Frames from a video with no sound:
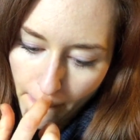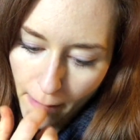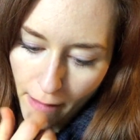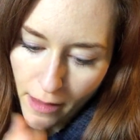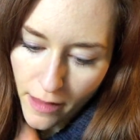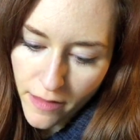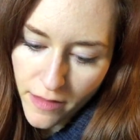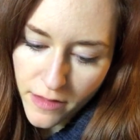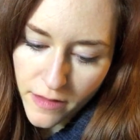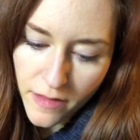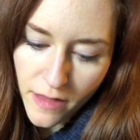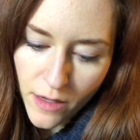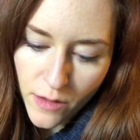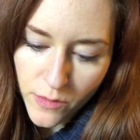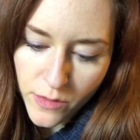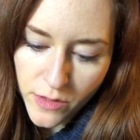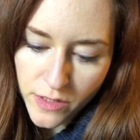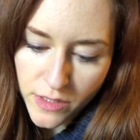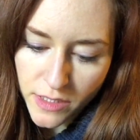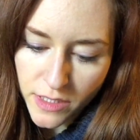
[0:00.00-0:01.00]
I think
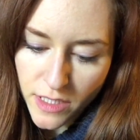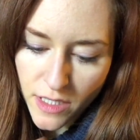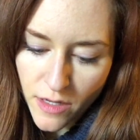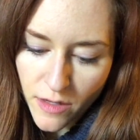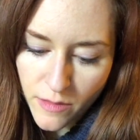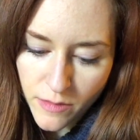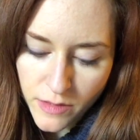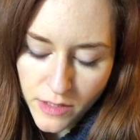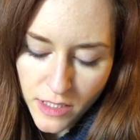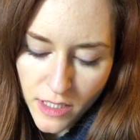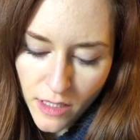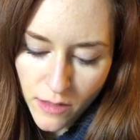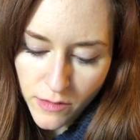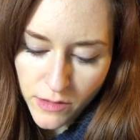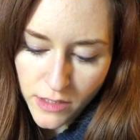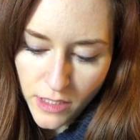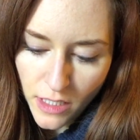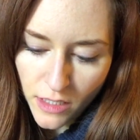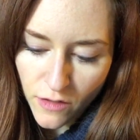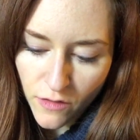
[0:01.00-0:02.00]
that was, let's see, that
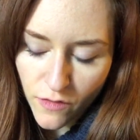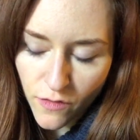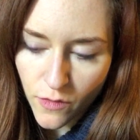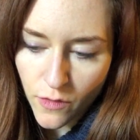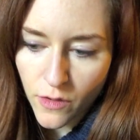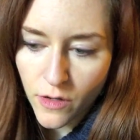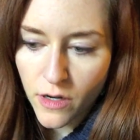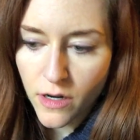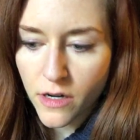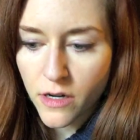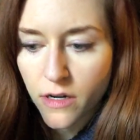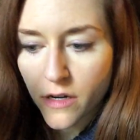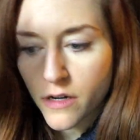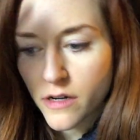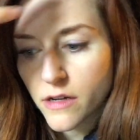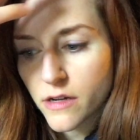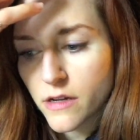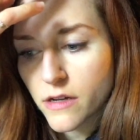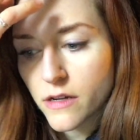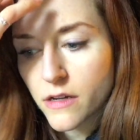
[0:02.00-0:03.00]
was 94.
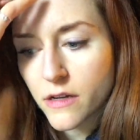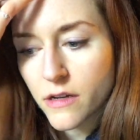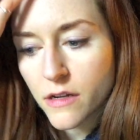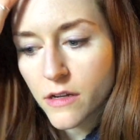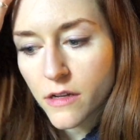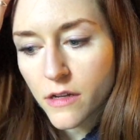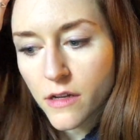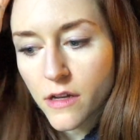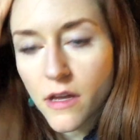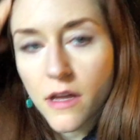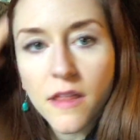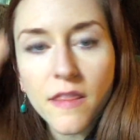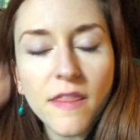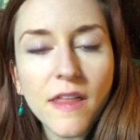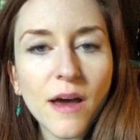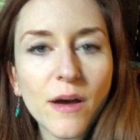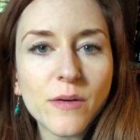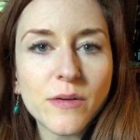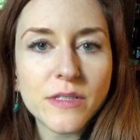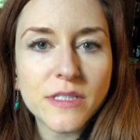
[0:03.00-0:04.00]

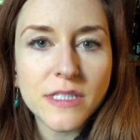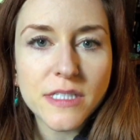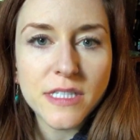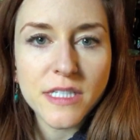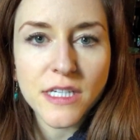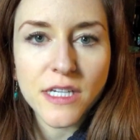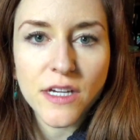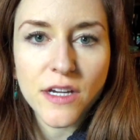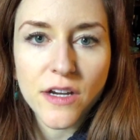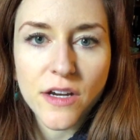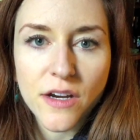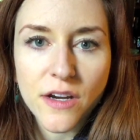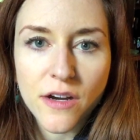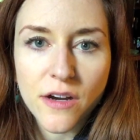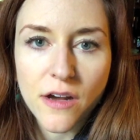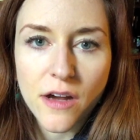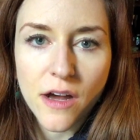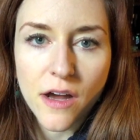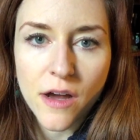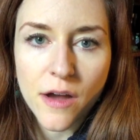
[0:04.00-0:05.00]
That was the
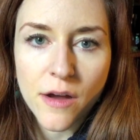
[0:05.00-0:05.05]
year